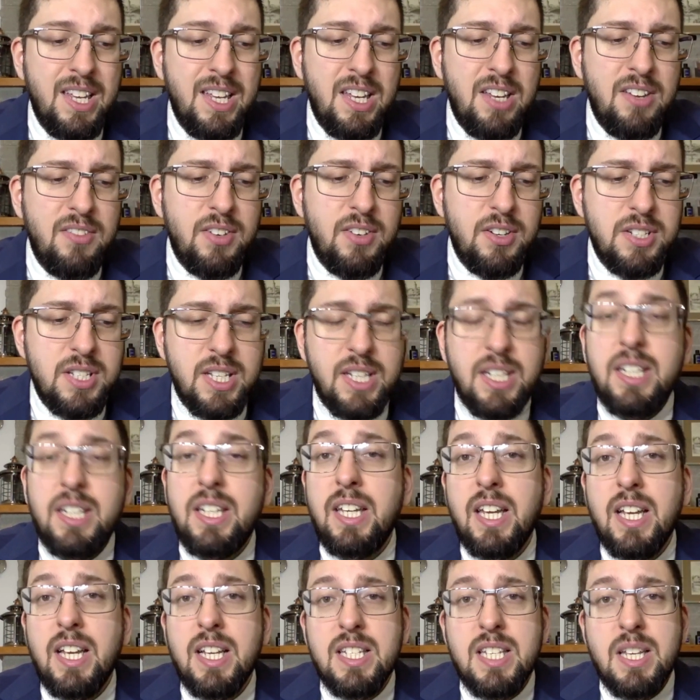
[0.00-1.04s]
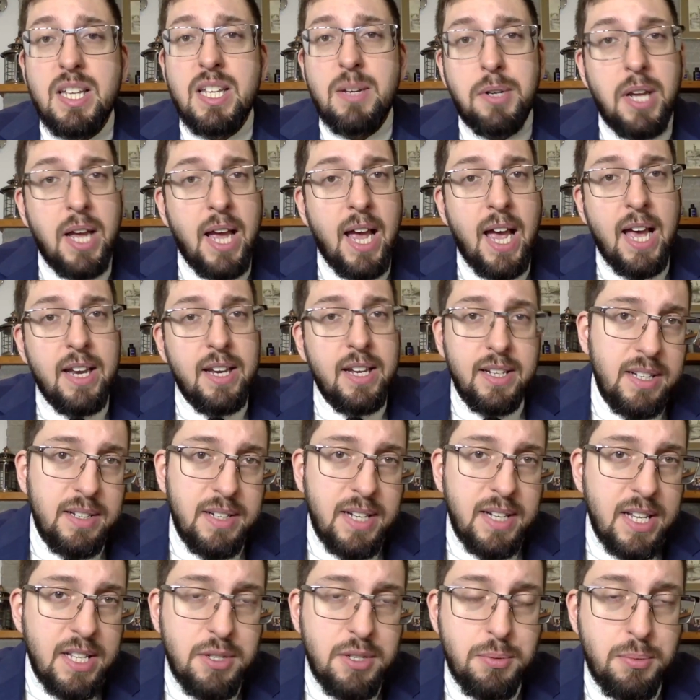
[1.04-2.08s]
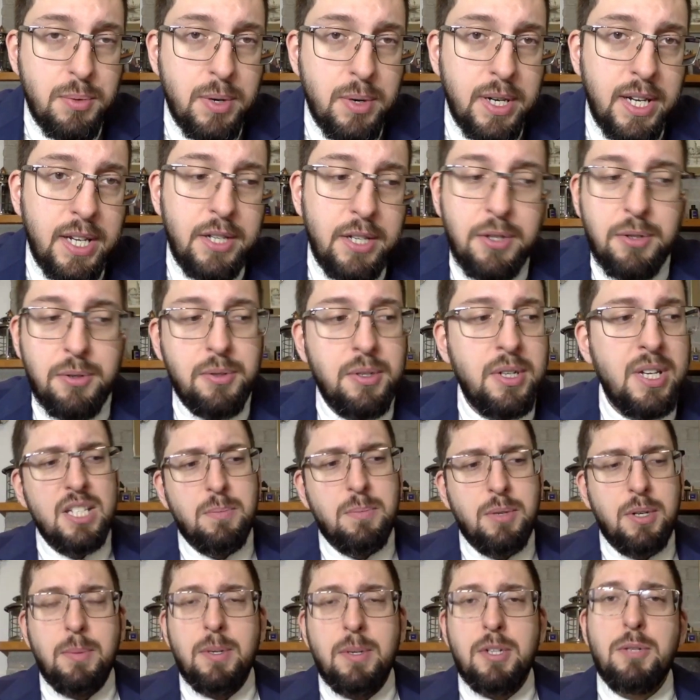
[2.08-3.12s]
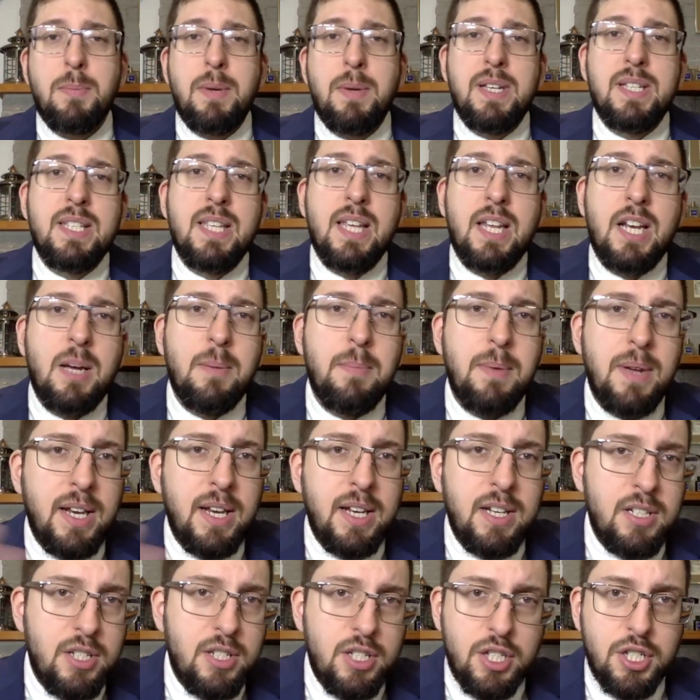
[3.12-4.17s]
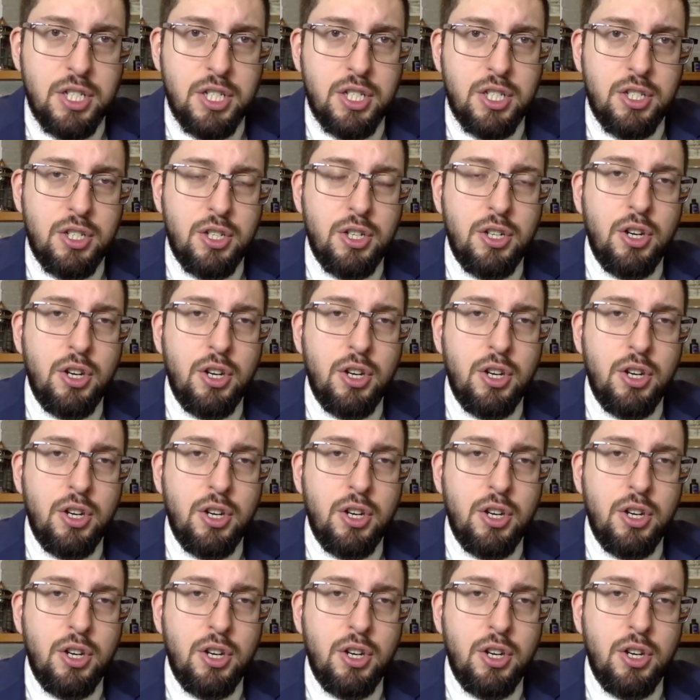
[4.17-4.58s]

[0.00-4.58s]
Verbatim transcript: If there's anything else I want to add, that's what I do. It's pretty much my setup, and it's just